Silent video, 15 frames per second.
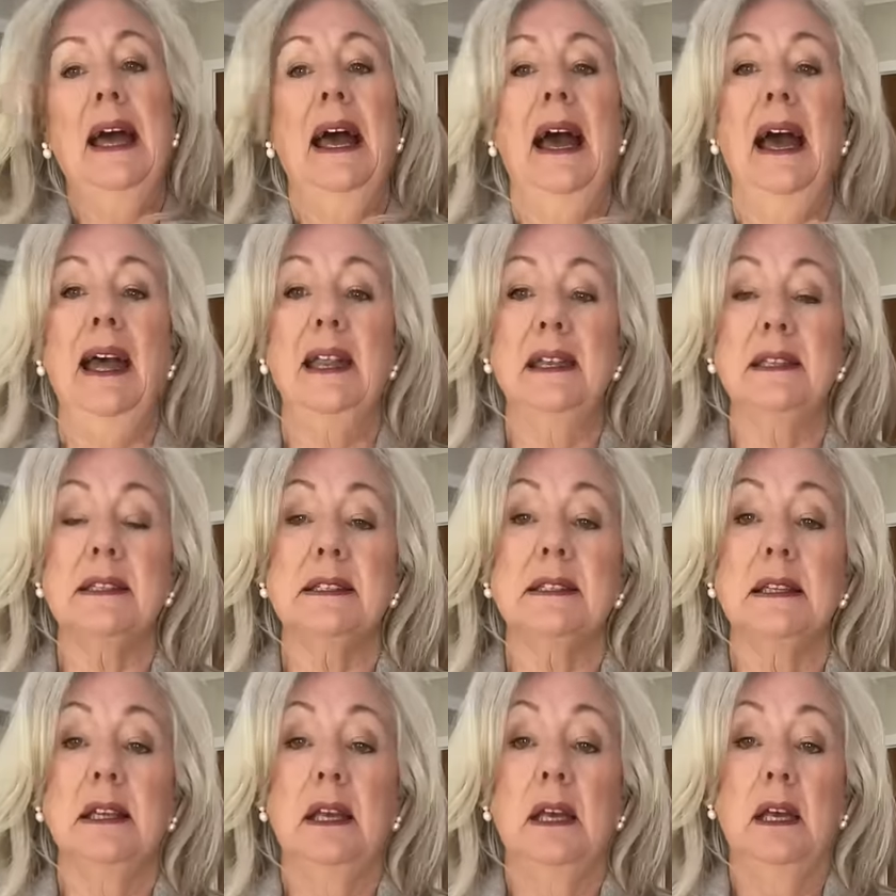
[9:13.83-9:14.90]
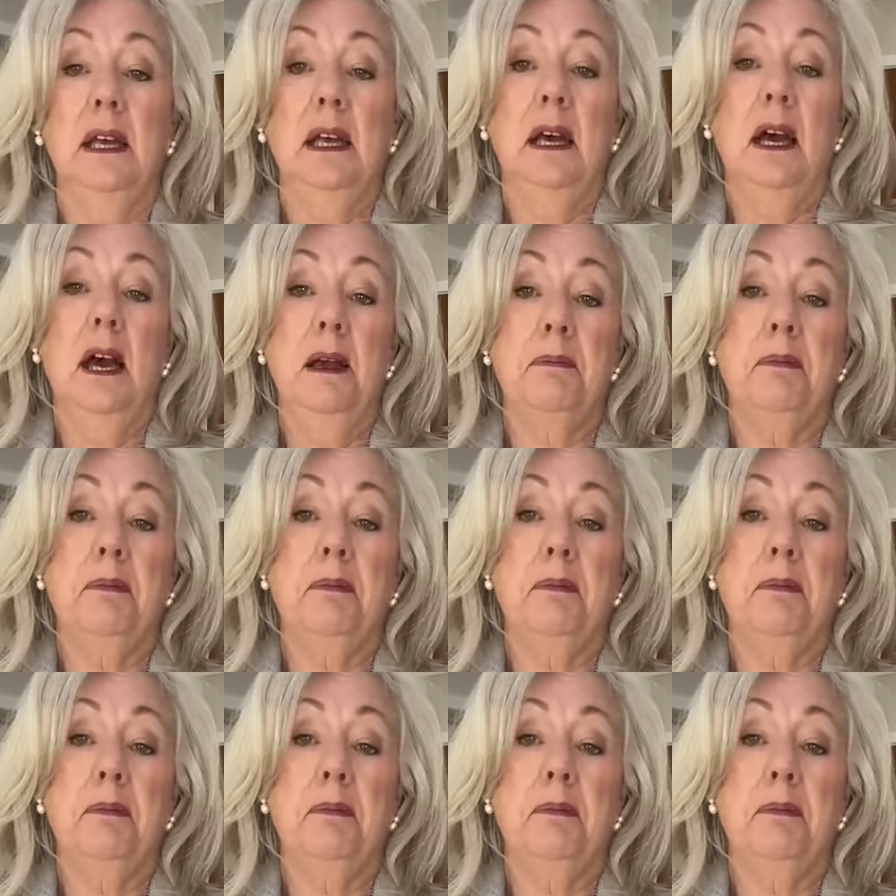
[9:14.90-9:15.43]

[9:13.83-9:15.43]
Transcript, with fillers: And I